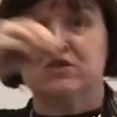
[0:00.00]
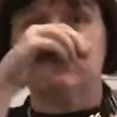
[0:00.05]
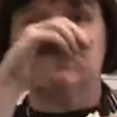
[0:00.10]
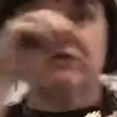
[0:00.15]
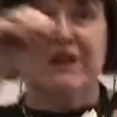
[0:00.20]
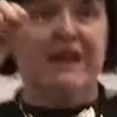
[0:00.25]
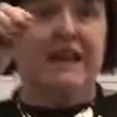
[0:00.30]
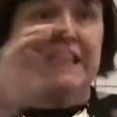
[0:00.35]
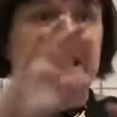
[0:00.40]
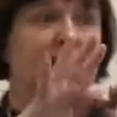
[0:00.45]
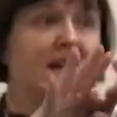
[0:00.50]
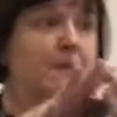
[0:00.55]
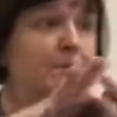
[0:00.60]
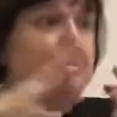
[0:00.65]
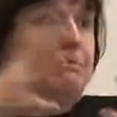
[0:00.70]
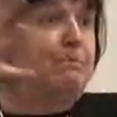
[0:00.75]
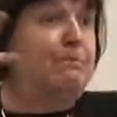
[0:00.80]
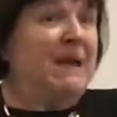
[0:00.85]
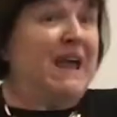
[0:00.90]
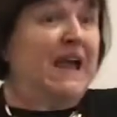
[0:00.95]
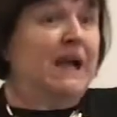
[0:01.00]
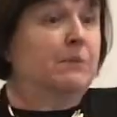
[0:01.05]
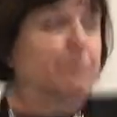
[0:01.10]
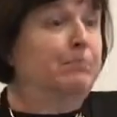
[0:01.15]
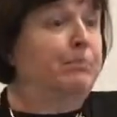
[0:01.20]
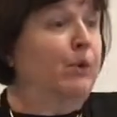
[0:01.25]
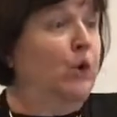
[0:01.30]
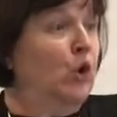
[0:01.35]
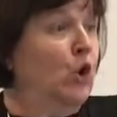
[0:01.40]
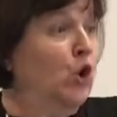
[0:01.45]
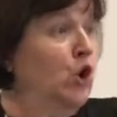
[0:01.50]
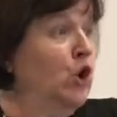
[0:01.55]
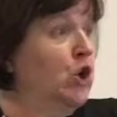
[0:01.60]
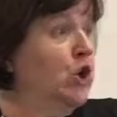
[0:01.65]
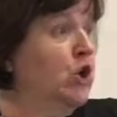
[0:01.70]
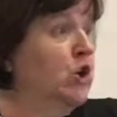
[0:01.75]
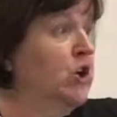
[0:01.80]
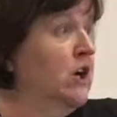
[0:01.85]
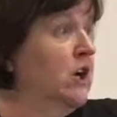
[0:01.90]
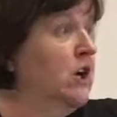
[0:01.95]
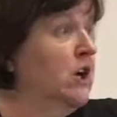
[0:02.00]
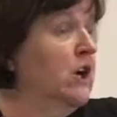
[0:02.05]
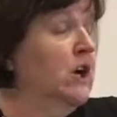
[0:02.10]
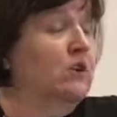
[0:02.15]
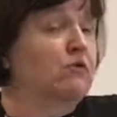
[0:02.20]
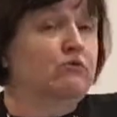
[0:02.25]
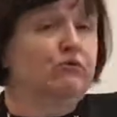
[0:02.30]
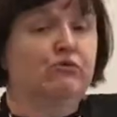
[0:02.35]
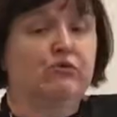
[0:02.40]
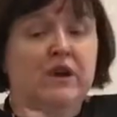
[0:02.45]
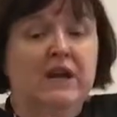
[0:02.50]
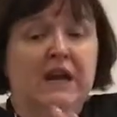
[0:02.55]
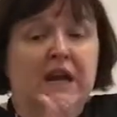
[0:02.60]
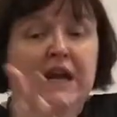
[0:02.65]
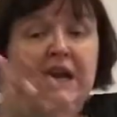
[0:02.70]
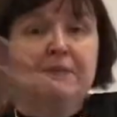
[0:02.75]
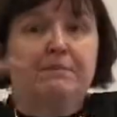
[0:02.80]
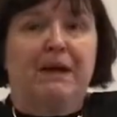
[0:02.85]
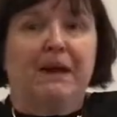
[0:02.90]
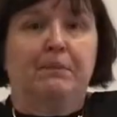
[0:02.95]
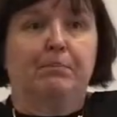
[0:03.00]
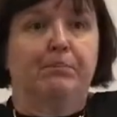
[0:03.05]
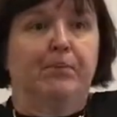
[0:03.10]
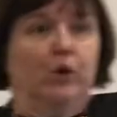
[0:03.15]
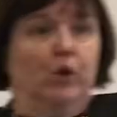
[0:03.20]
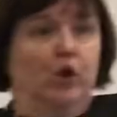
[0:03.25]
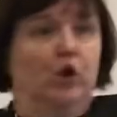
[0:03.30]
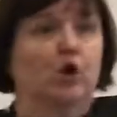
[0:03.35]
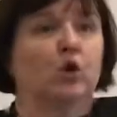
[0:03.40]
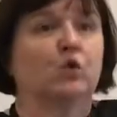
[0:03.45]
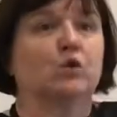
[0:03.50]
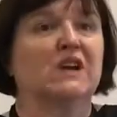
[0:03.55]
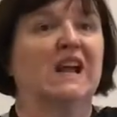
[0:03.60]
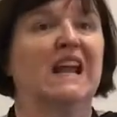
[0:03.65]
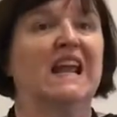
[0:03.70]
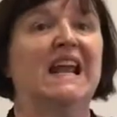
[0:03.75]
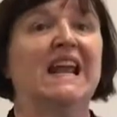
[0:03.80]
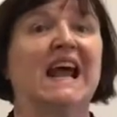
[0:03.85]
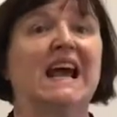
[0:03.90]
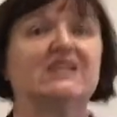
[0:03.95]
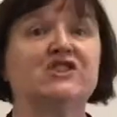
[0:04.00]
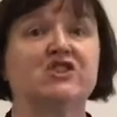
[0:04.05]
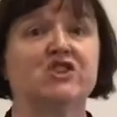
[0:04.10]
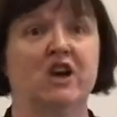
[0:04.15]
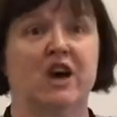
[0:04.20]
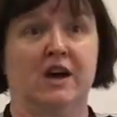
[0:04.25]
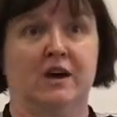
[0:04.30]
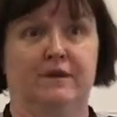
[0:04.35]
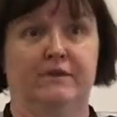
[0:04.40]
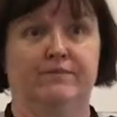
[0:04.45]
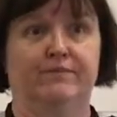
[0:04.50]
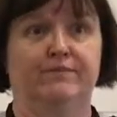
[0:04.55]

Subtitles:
was written in a big book, really big book called a ledger.